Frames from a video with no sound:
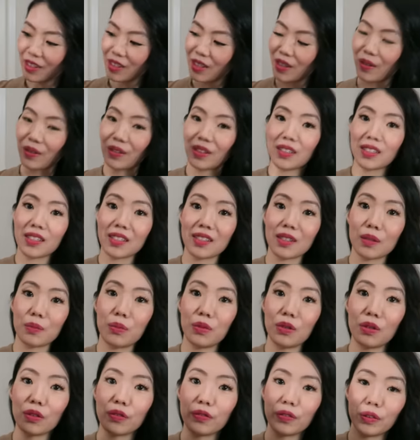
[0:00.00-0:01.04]
So this is a
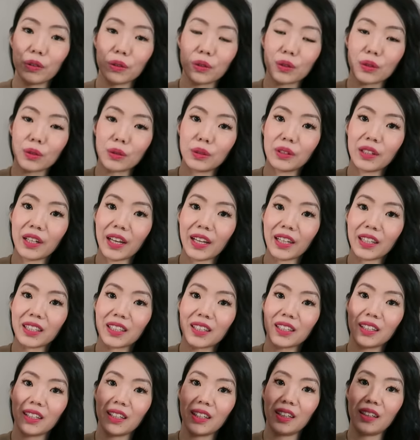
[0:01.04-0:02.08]
beautiful crew neck
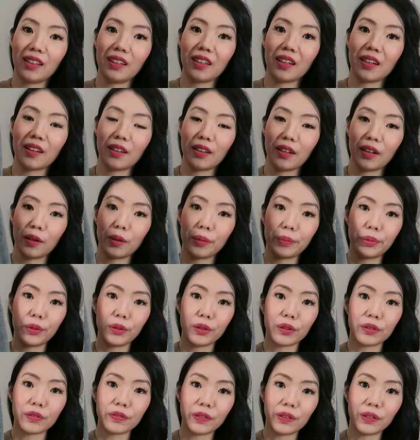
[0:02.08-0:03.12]
in their
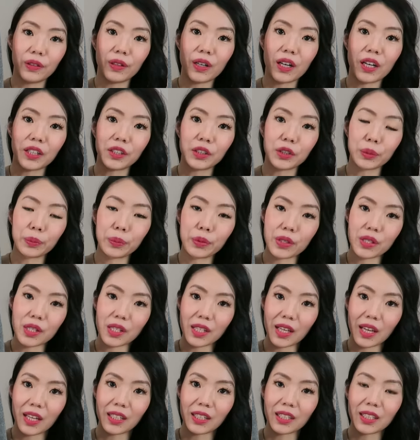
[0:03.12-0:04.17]
beautiful
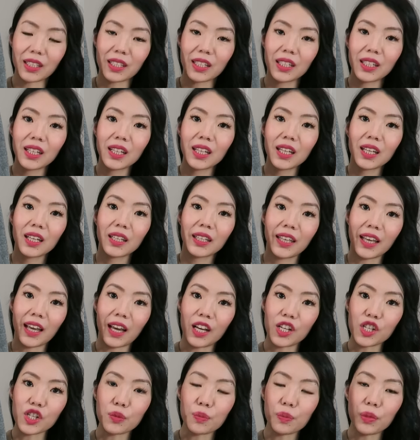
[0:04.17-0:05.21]
100%
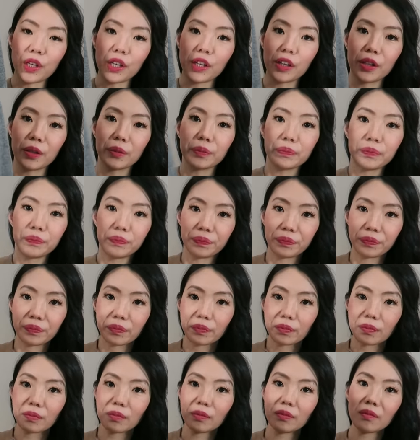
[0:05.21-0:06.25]
cashmere
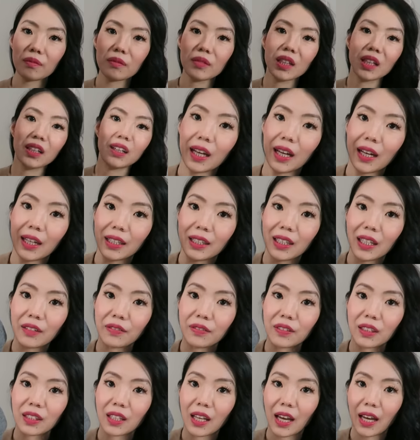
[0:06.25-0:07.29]
I
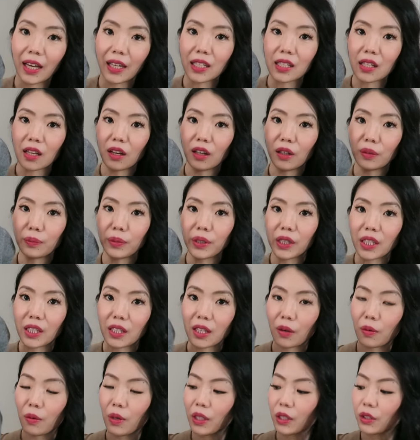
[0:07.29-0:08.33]
left the tags on
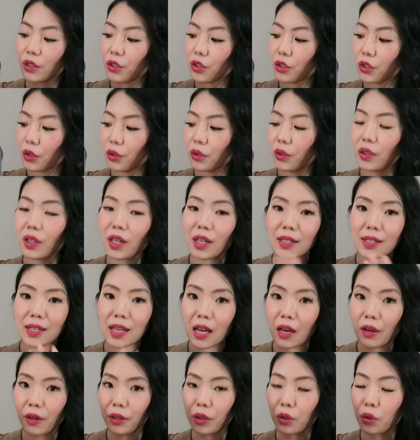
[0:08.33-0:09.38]
because I wanted to show you guys
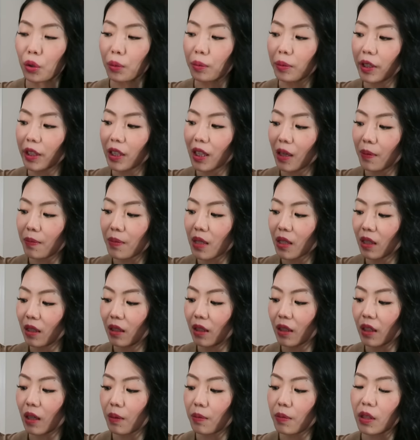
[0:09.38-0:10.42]
how it normally comes
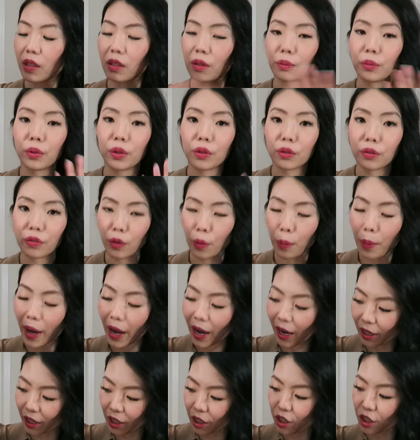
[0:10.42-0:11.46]
in. It comes in a beautiful
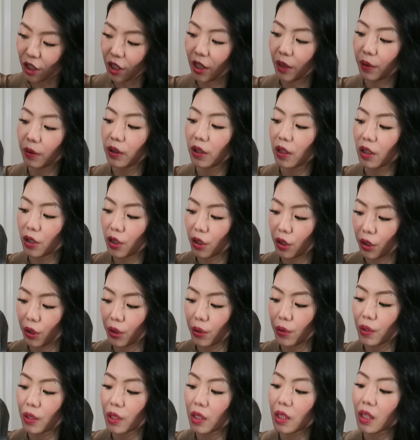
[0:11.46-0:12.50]
packaging,
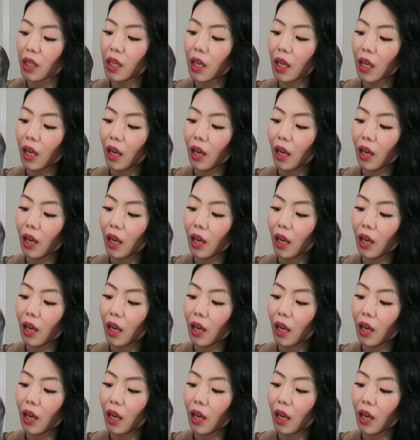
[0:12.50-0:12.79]
tissues.